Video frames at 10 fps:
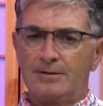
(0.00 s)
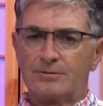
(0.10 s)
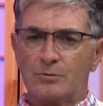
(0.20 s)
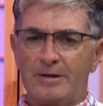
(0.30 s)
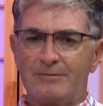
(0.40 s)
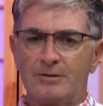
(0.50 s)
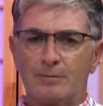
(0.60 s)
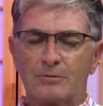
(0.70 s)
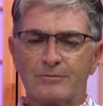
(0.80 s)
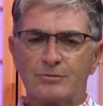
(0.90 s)
So we have a
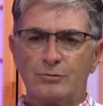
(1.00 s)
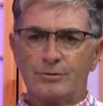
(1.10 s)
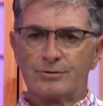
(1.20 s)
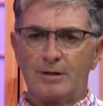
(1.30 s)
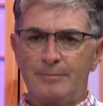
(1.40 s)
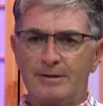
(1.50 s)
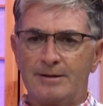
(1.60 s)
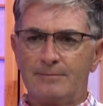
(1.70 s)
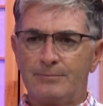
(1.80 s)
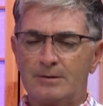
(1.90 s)
number of students coming
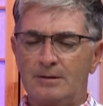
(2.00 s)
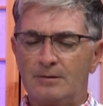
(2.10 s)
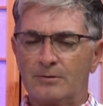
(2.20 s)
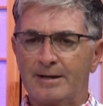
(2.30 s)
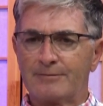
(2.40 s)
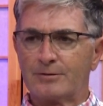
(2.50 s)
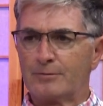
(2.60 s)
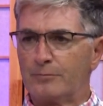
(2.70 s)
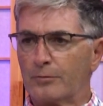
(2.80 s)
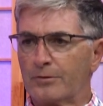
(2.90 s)
in right after
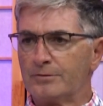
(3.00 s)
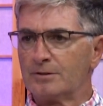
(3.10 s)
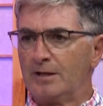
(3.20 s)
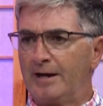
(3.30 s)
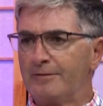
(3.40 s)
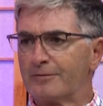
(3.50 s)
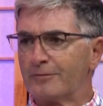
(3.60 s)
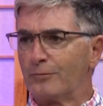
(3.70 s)
the 4th of July for